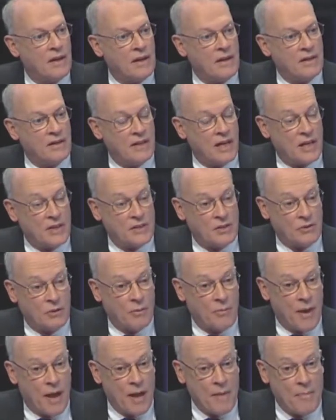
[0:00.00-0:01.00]
intestinal
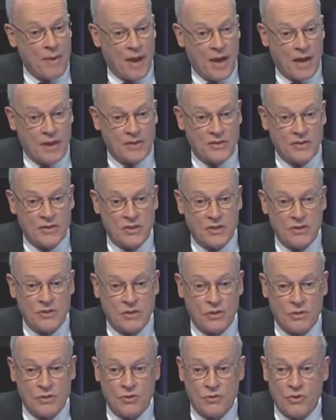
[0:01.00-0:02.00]
bypass
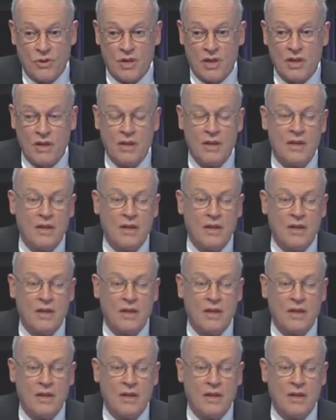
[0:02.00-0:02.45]
surgery,